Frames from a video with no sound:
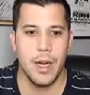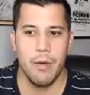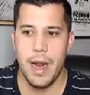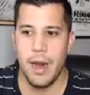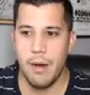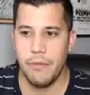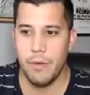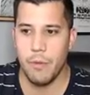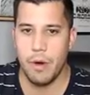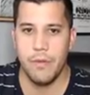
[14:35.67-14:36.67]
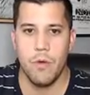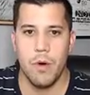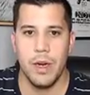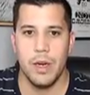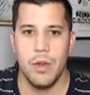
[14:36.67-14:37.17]
It ran up from
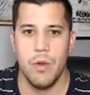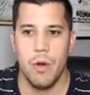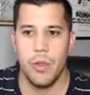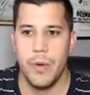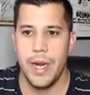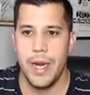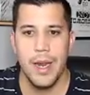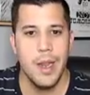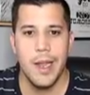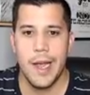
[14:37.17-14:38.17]
140 to 203.